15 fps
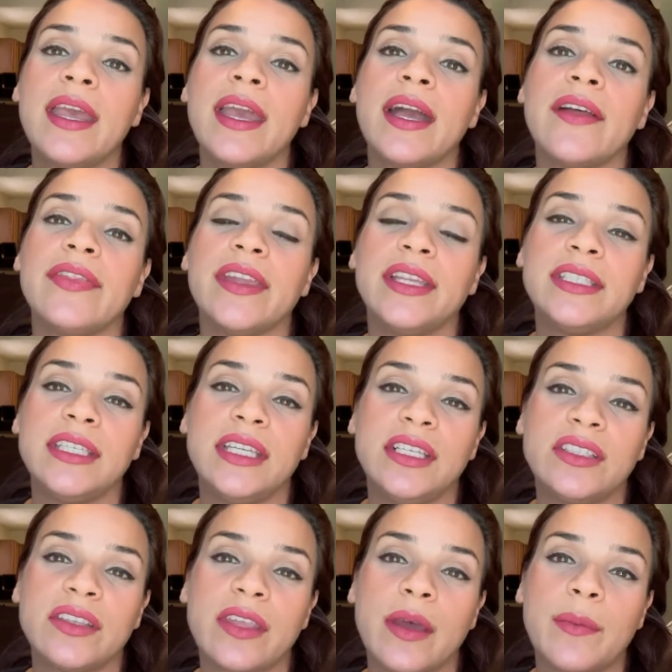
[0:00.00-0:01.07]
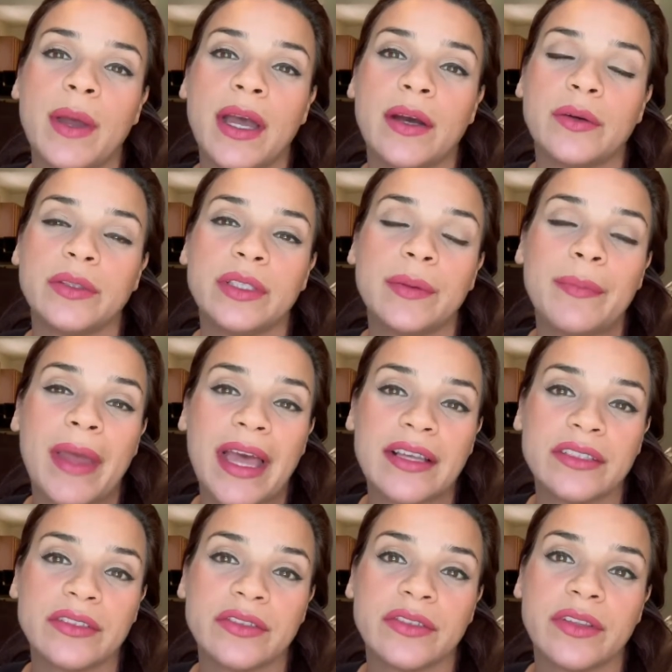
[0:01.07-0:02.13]
and they teach them how to
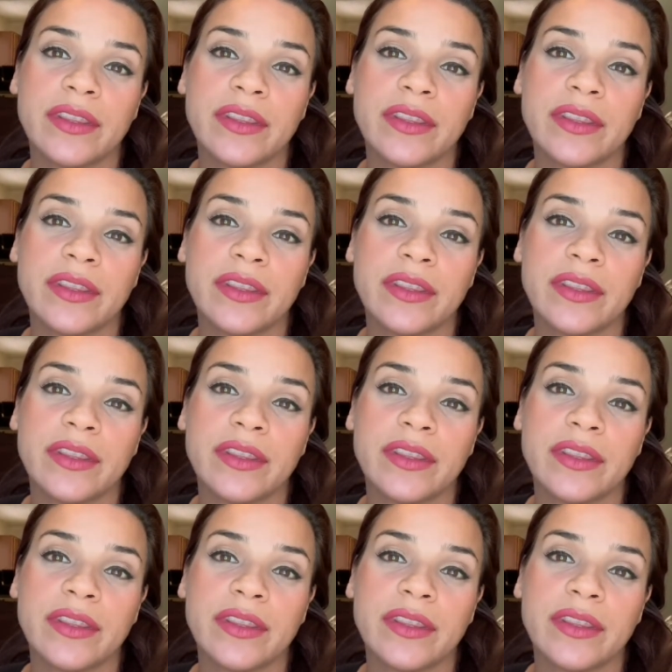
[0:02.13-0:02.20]
master